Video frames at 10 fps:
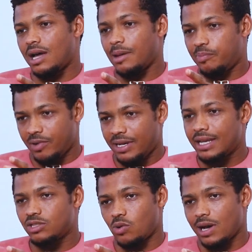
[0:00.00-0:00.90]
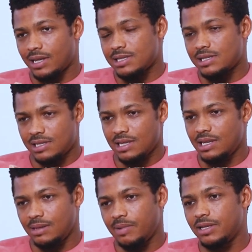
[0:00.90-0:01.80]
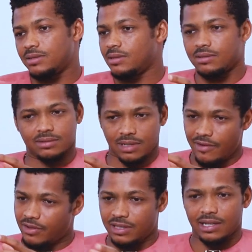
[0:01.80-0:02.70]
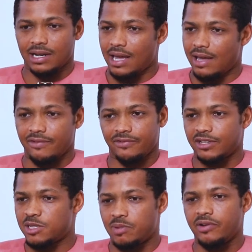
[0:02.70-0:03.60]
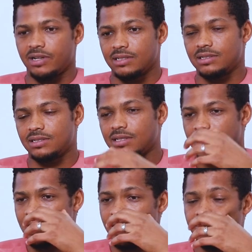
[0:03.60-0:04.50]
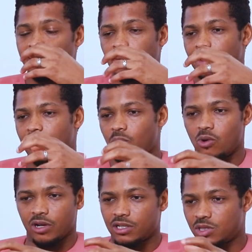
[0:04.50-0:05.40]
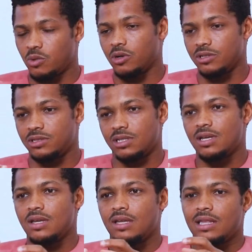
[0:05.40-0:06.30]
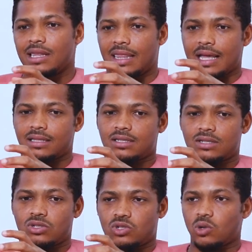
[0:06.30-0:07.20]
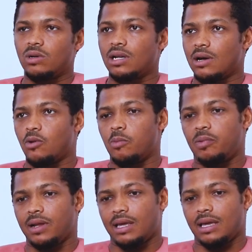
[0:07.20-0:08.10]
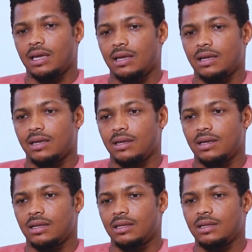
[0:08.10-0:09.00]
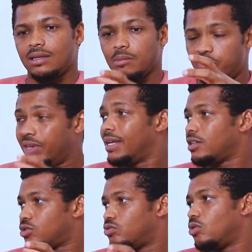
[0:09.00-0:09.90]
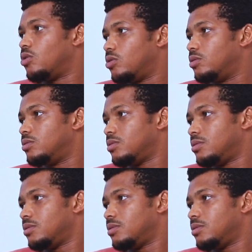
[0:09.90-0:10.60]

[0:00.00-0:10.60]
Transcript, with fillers: I predict or I can see based on everything that I've experienced yeah. and everything that we're working towards that solar will play the biggest role